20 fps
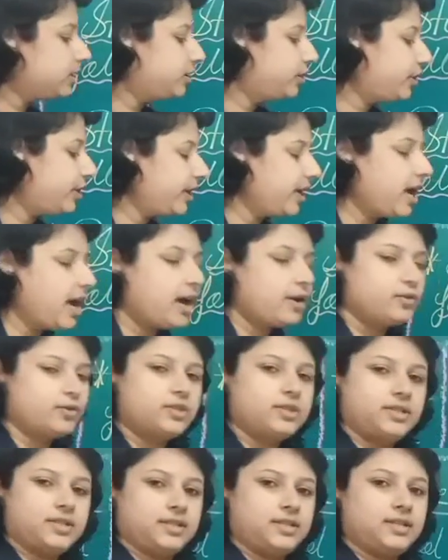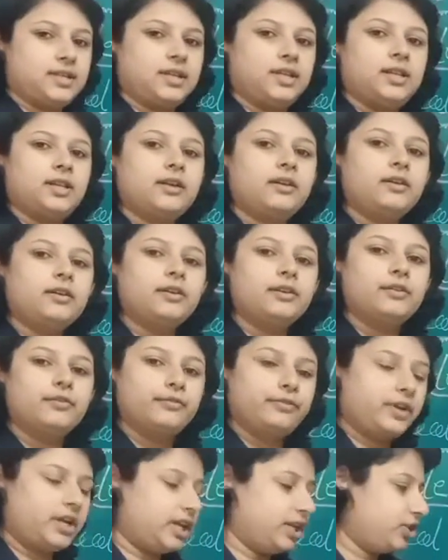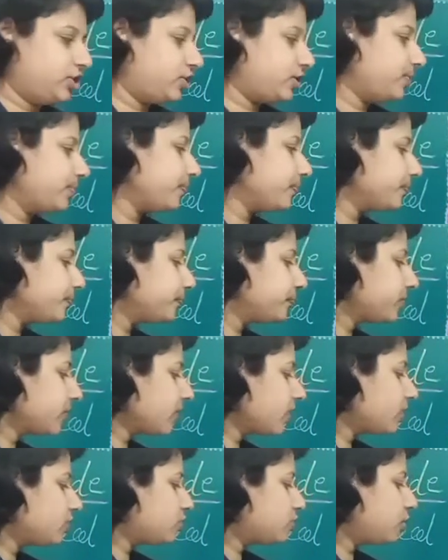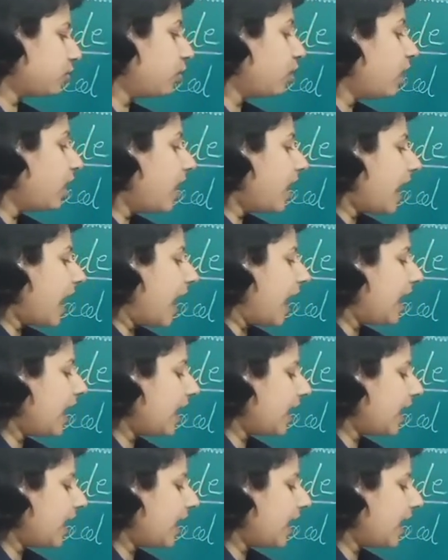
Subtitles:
3 houses in the village. So, I